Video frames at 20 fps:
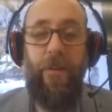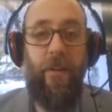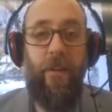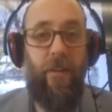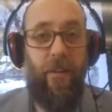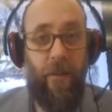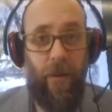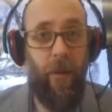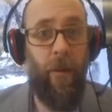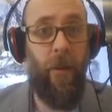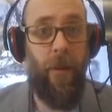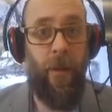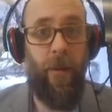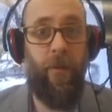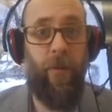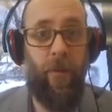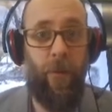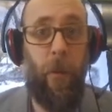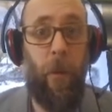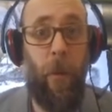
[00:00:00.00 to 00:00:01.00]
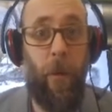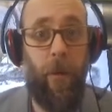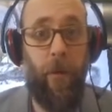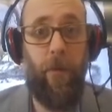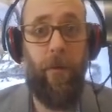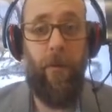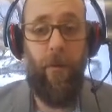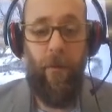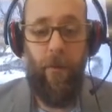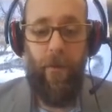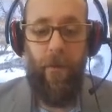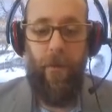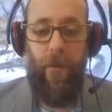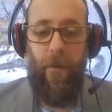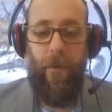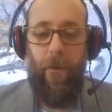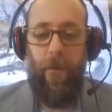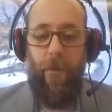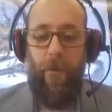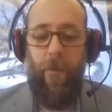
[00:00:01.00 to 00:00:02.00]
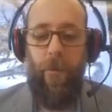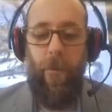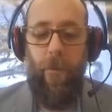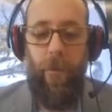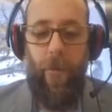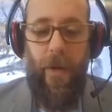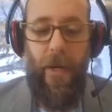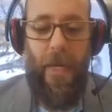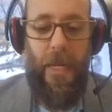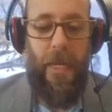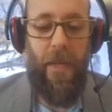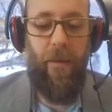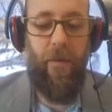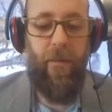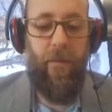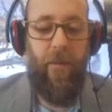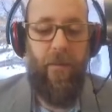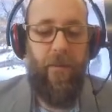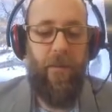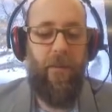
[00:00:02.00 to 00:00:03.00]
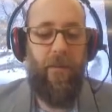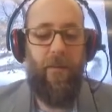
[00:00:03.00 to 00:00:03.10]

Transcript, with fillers: still, he's spoiled, but he's